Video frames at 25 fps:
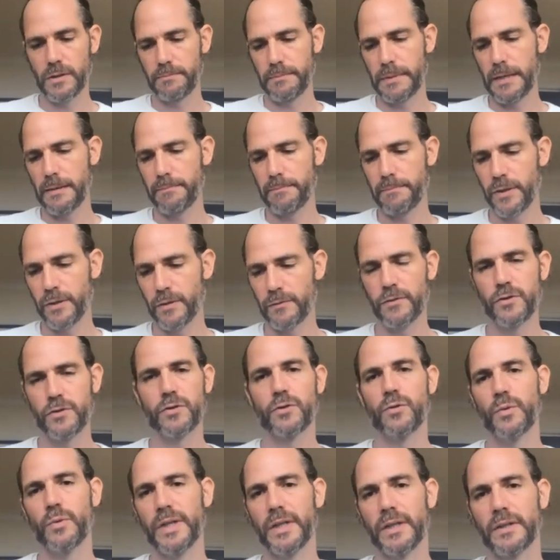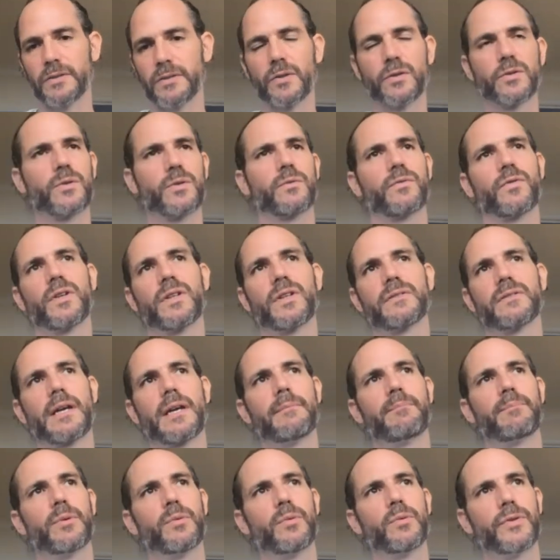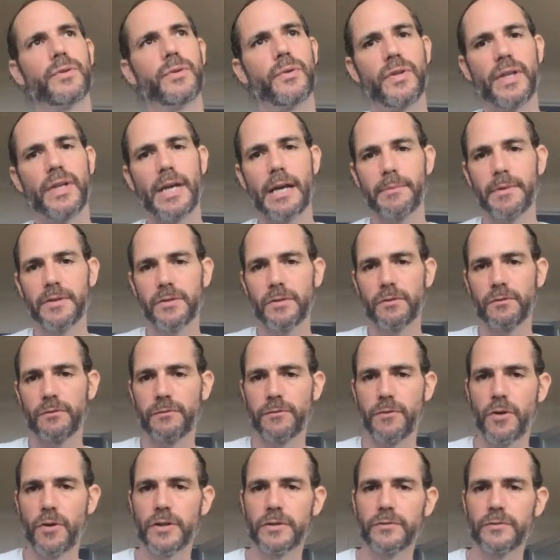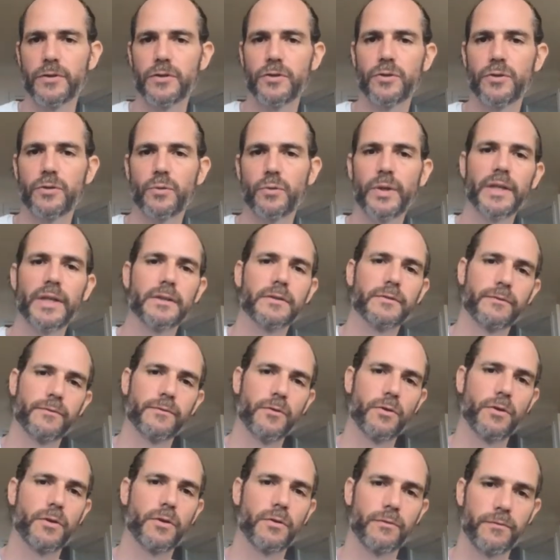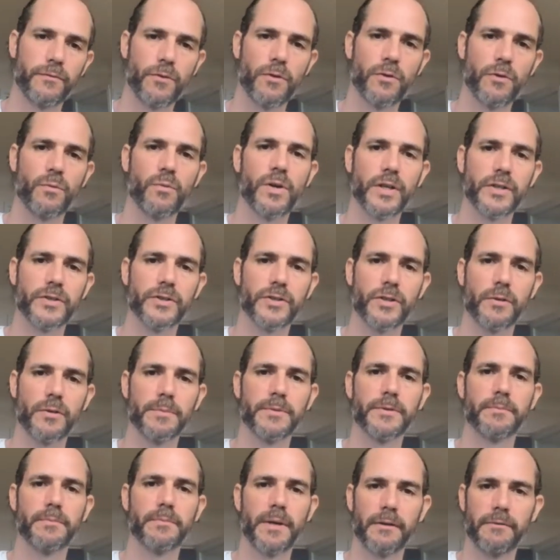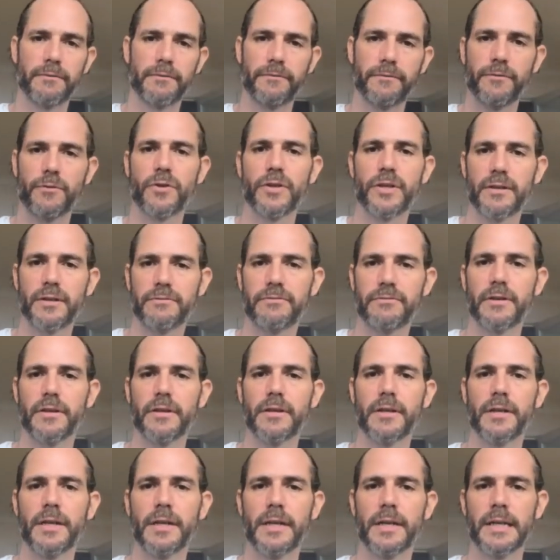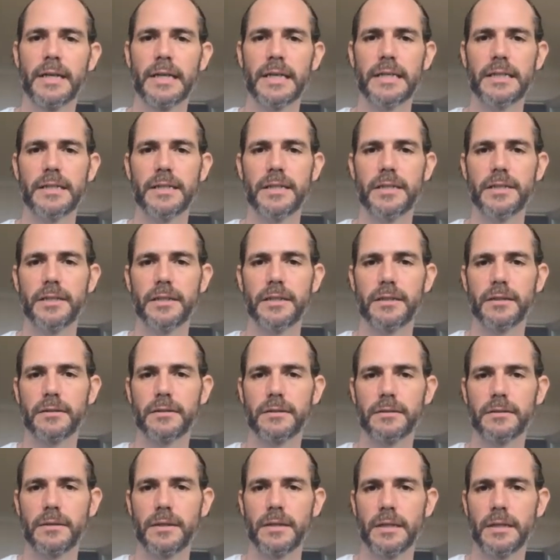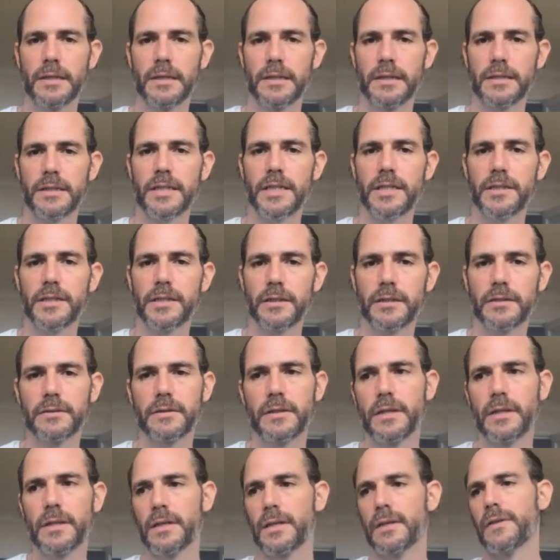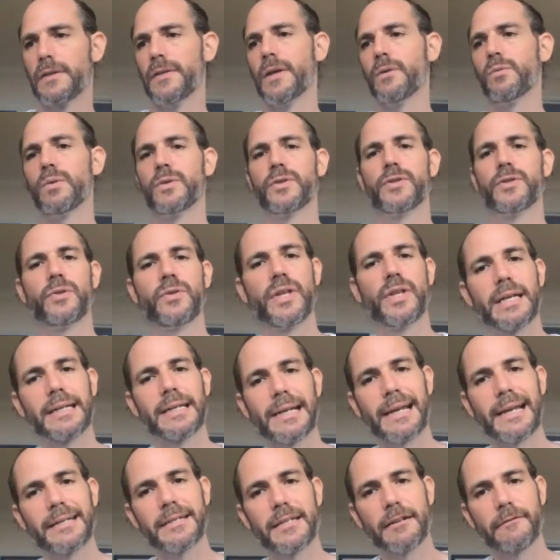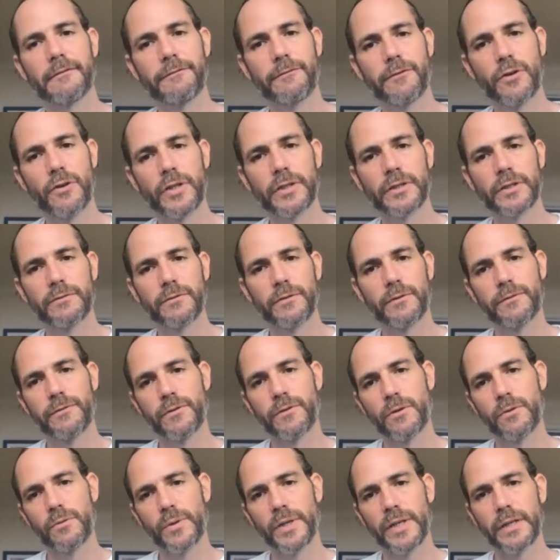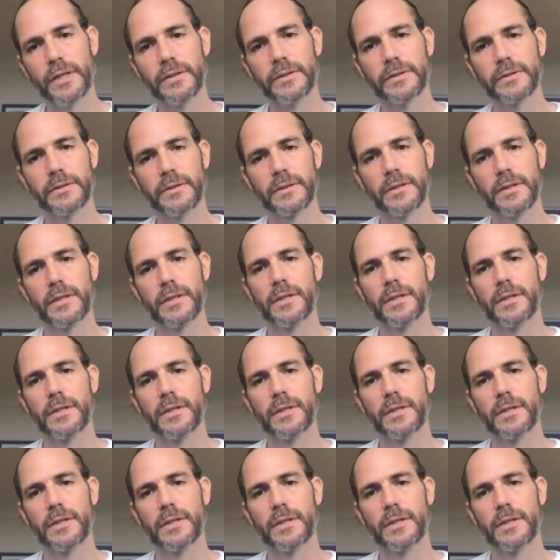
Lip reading: a period of 2 weeks. So for example, we'll do the Amazon forest for 2 weeks, four workshops by 4 different Indigenous teachers. Then we'll do the Atlantic forest for 4 weeks